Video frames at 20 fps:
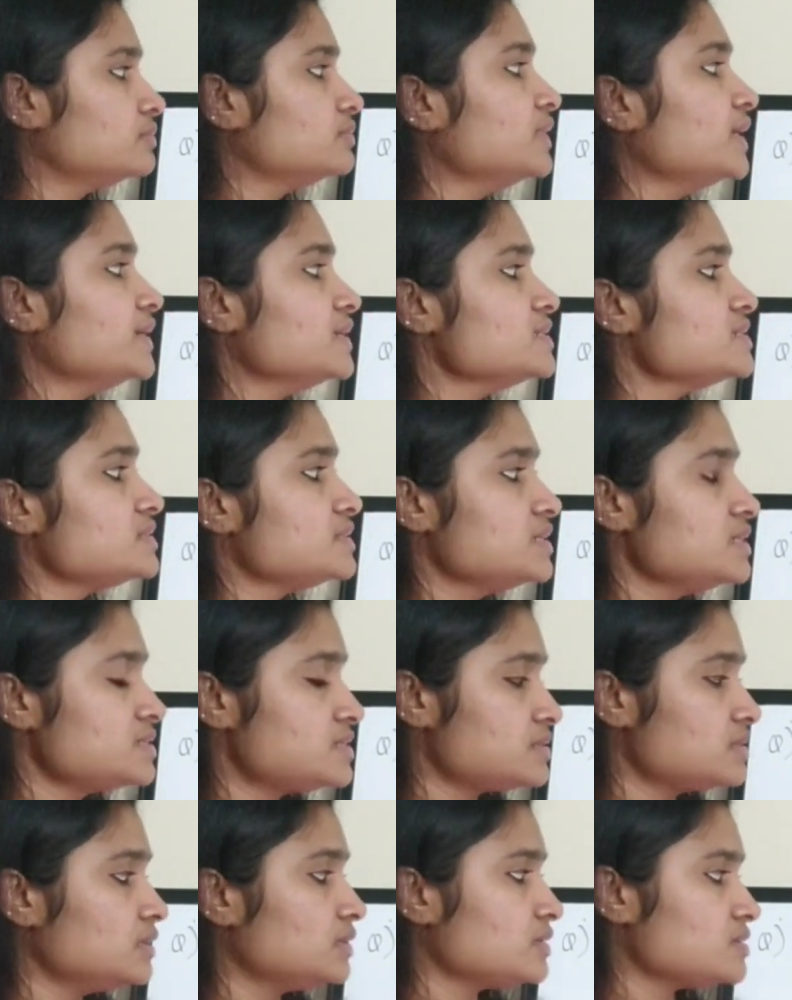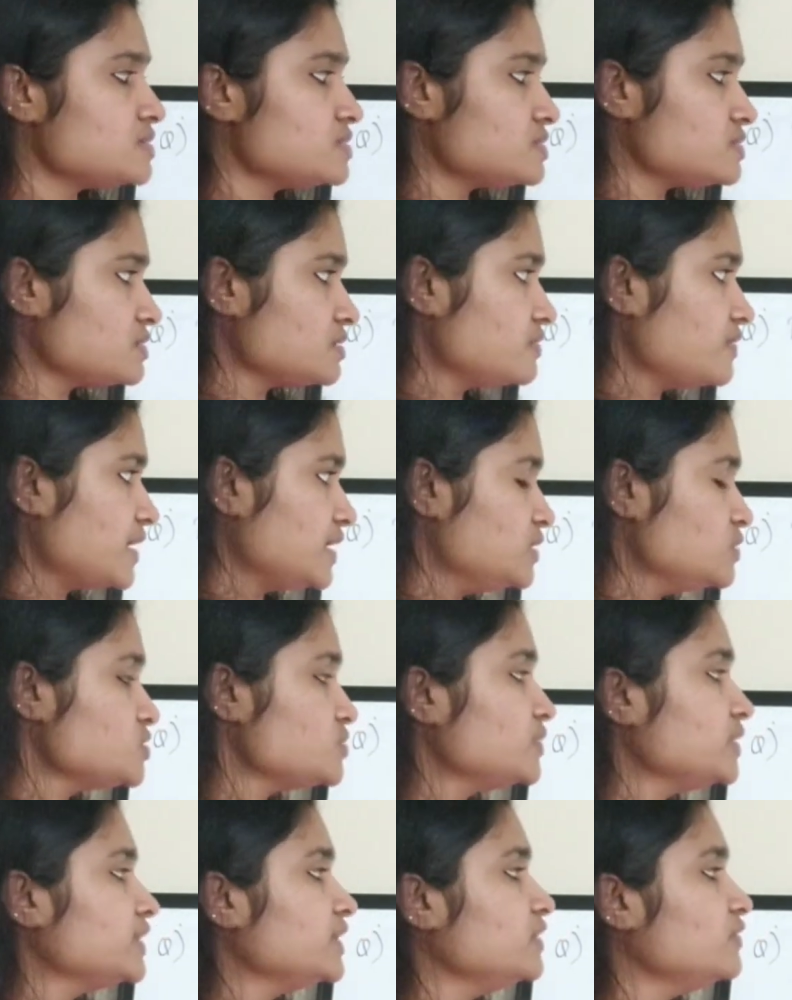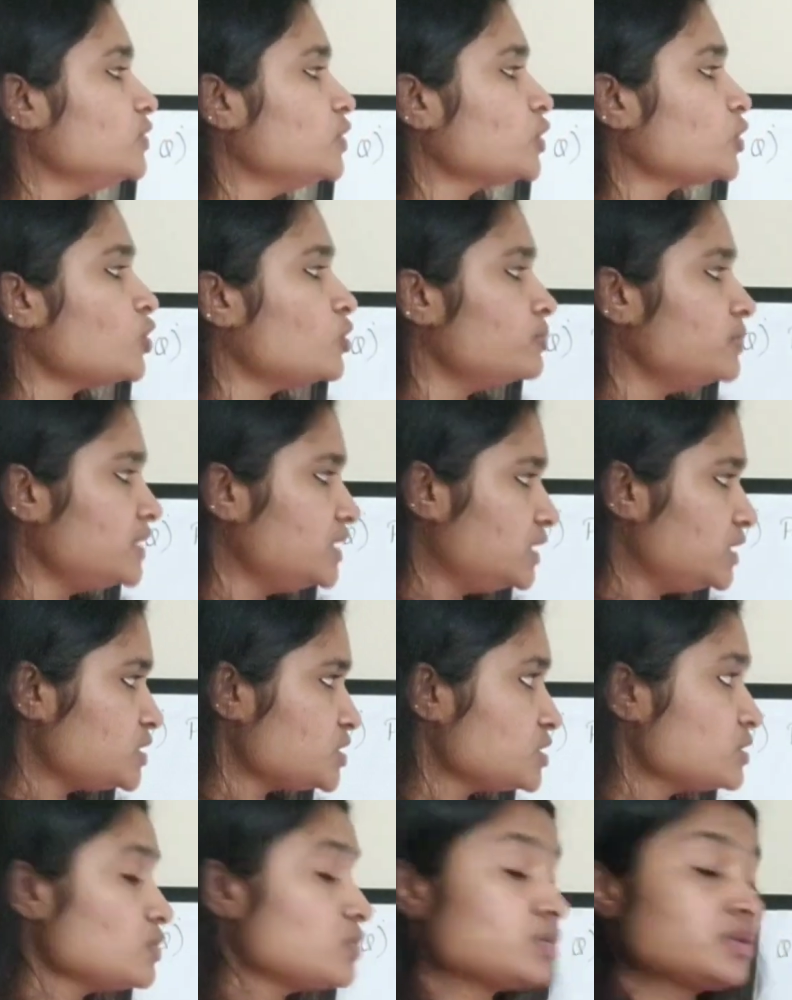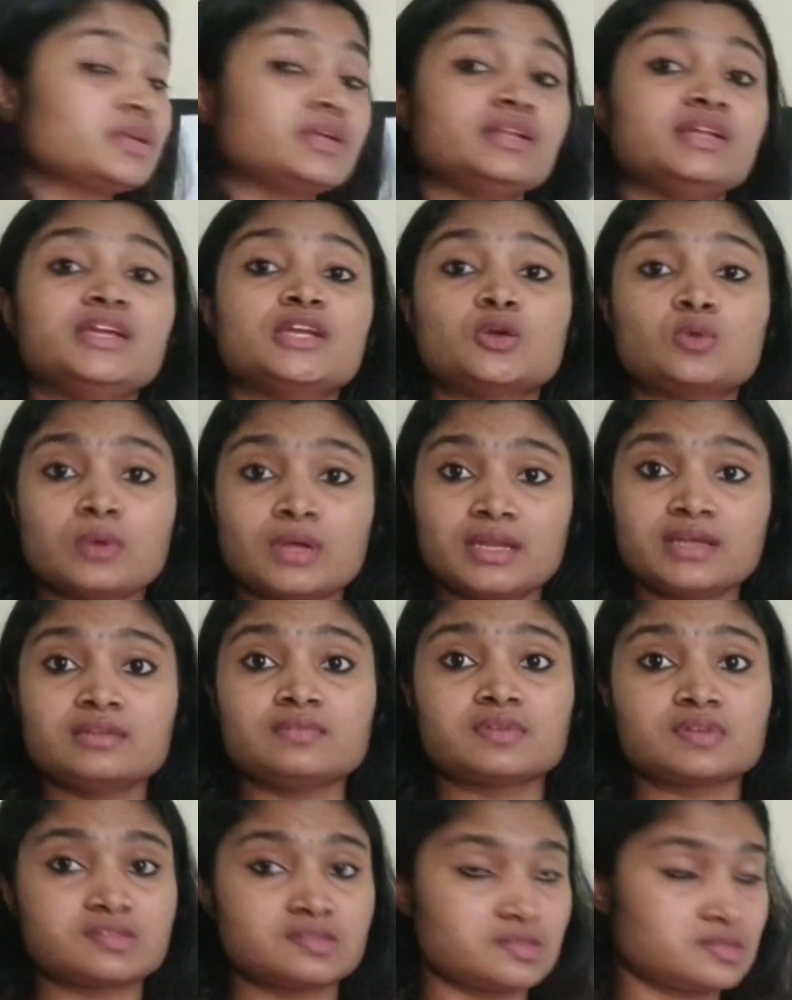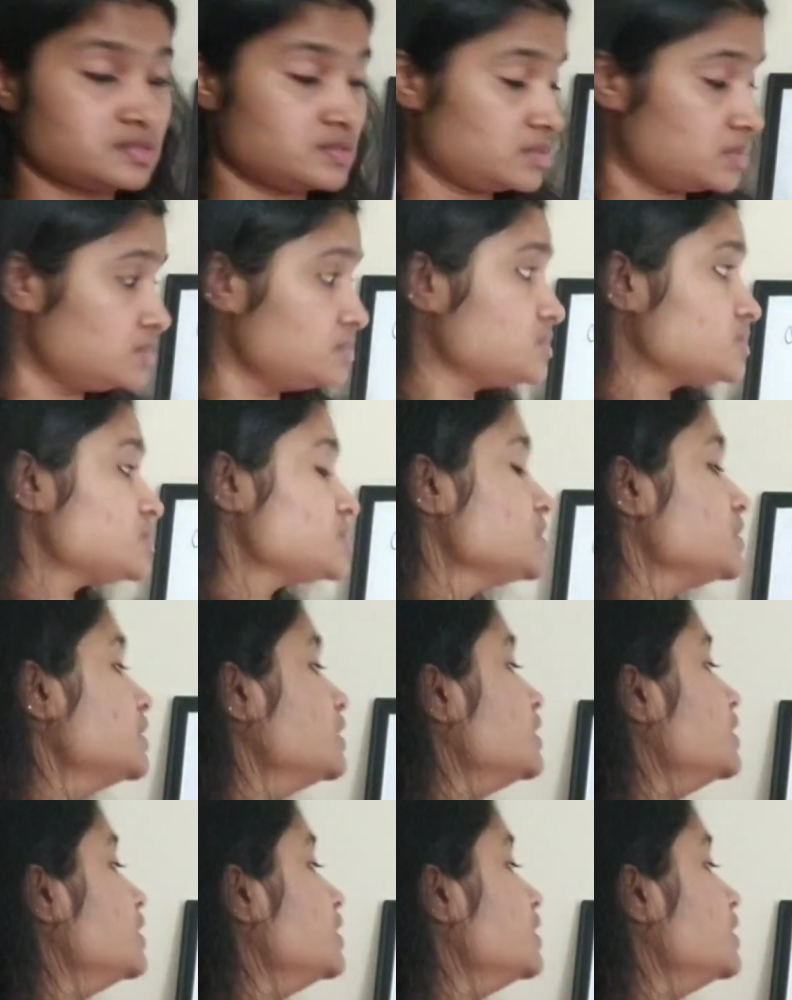That is, these resistor values will give you a combination or an equivalent resistance.